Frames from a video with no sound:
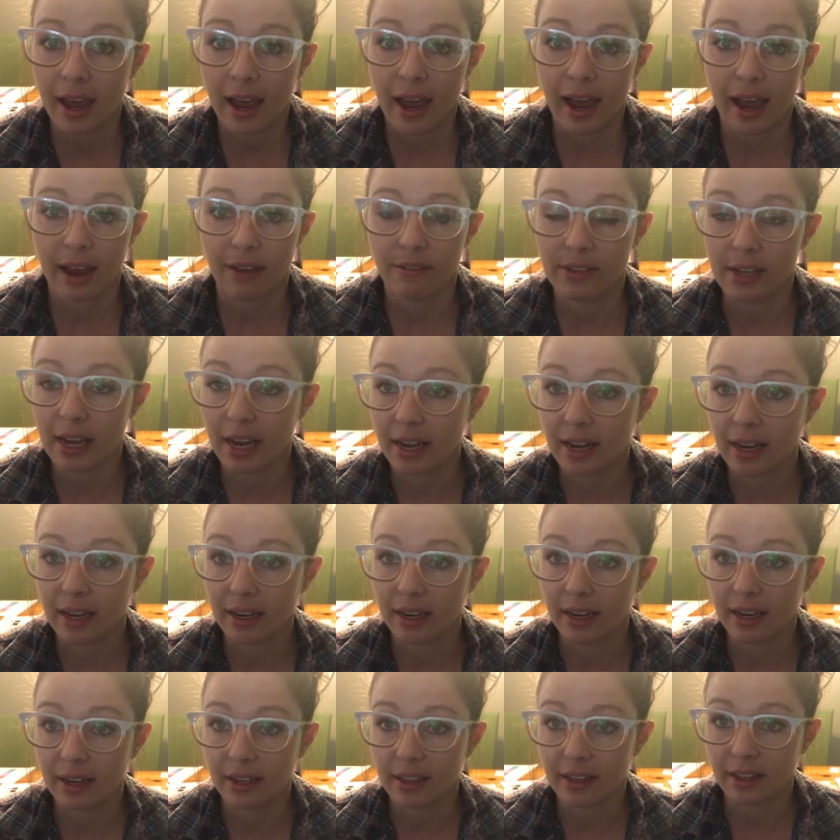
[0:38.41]
I've
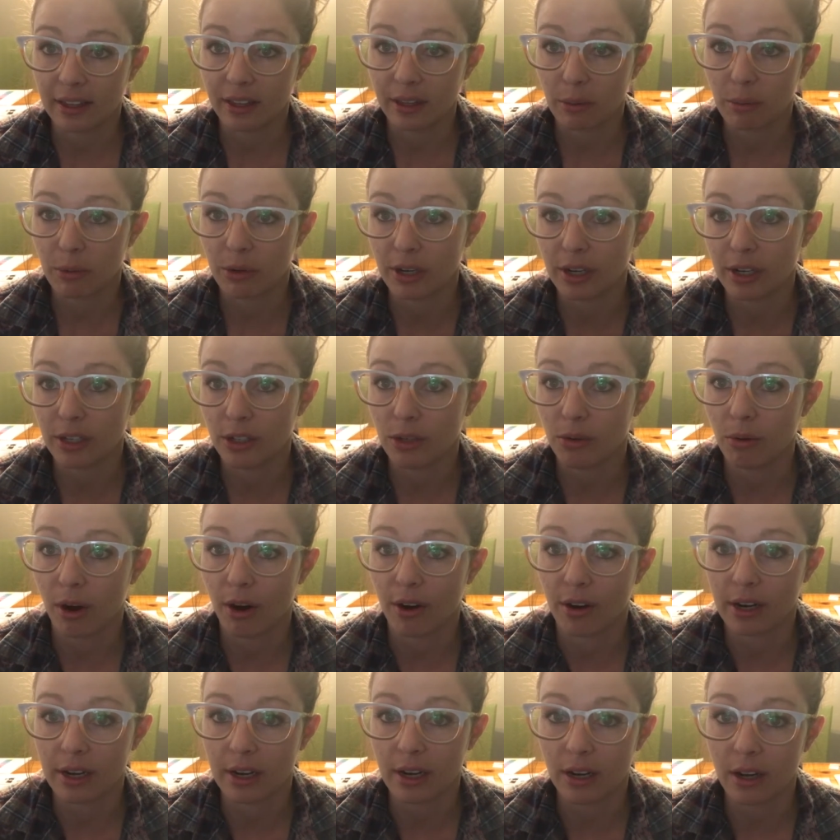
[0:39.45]
taken the liberty to
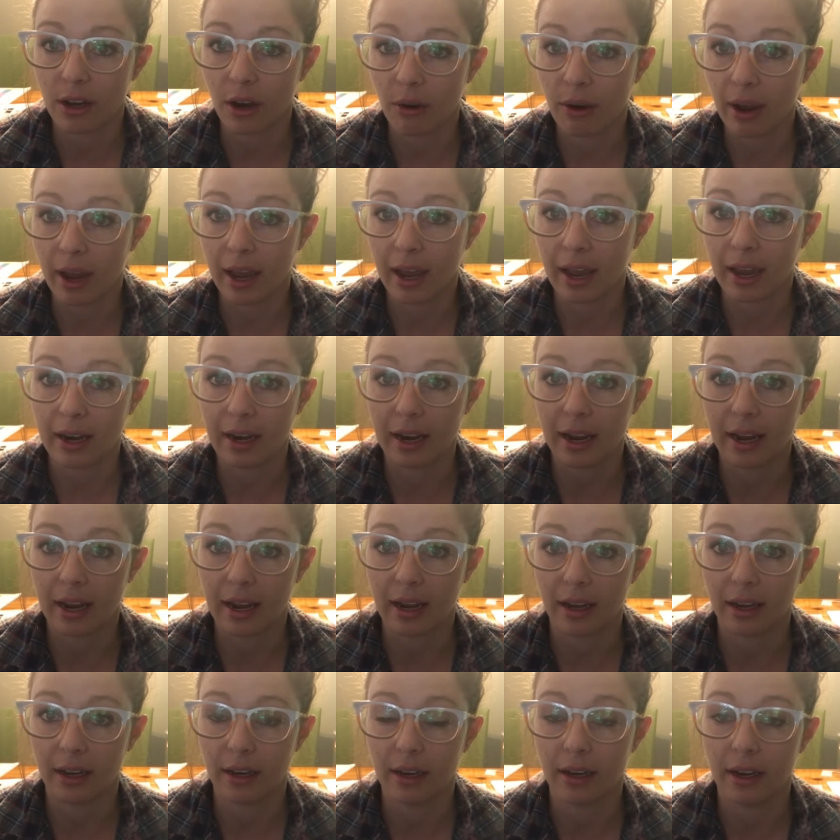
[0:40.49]
already go ahead
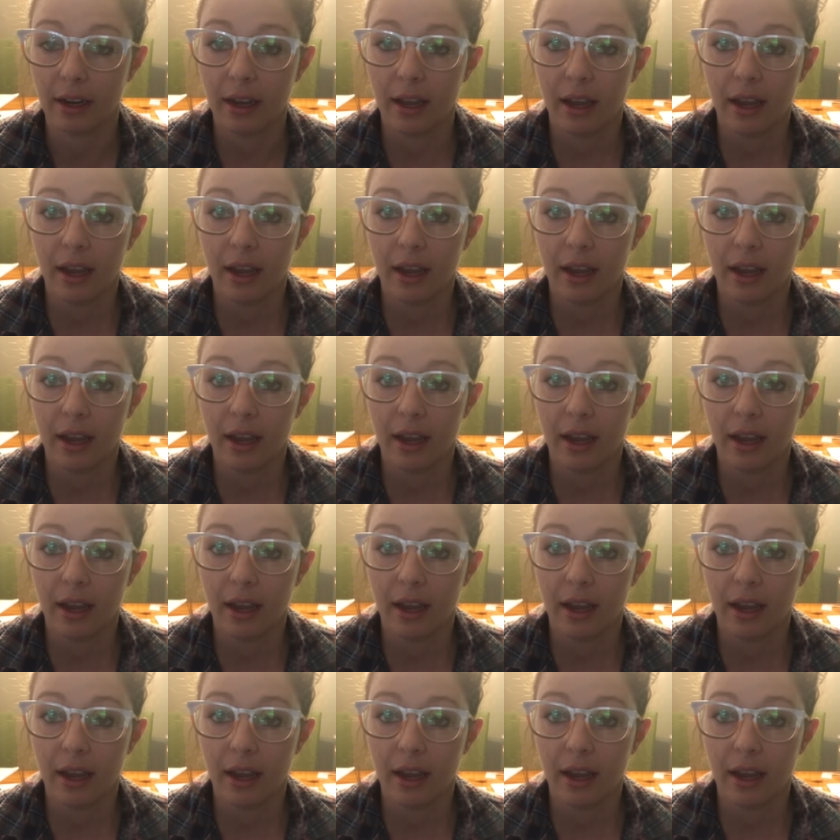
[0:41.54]
and